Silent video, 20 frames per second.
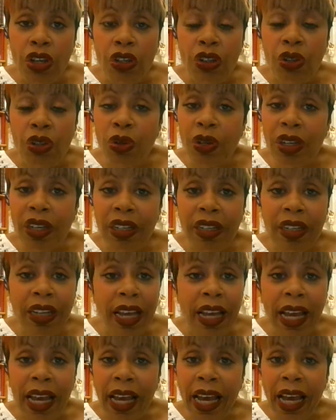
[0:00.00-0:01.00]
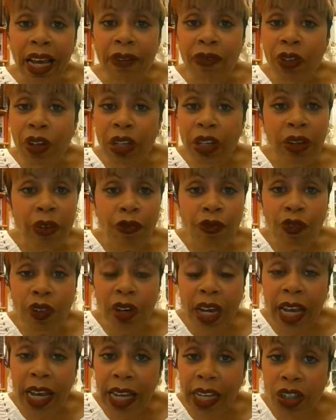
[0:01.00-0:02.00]
you can have a
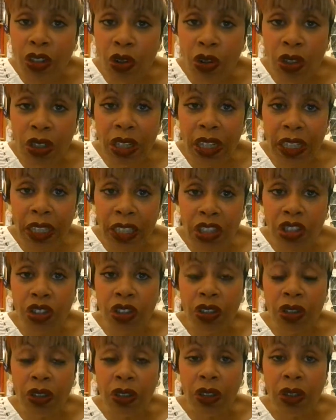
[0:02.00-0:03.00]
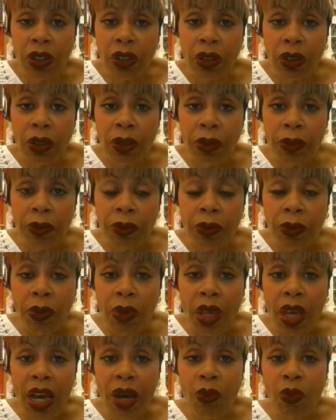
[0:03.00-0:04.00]
head on collision.
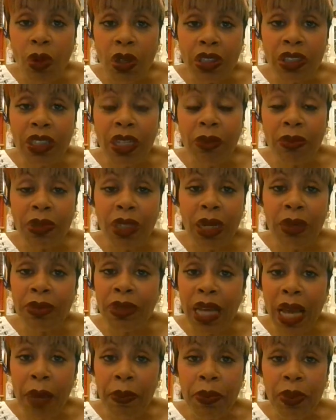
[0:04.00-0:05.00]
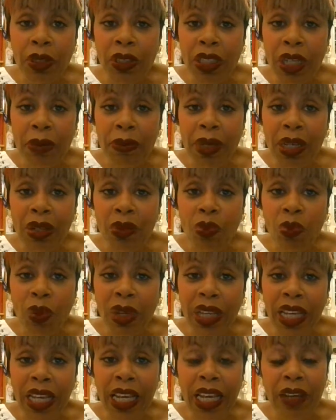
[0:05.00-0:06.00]
And what sometimes happens, I mean,
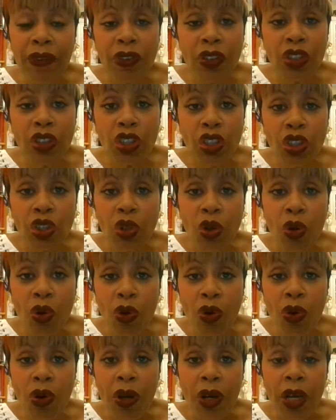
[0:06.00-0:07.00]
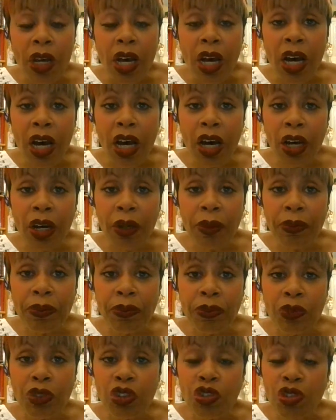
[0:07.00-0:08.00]
we even saw
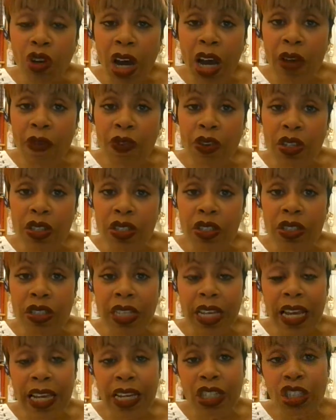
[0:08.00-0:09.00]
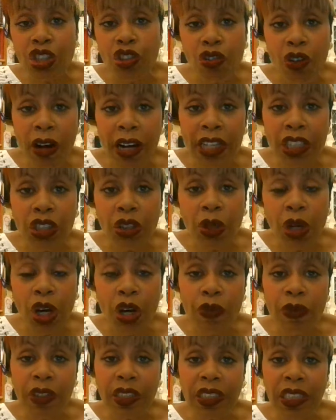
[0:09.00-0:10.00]
um, drivers. They try to
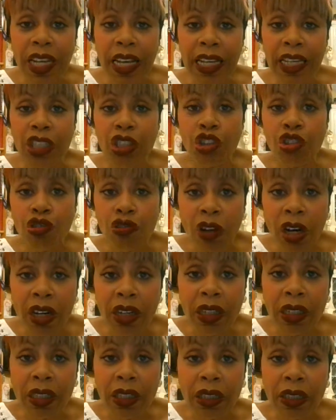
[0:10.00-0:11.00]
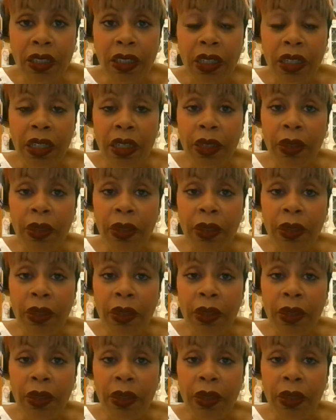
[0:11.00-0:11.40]
overtake trucks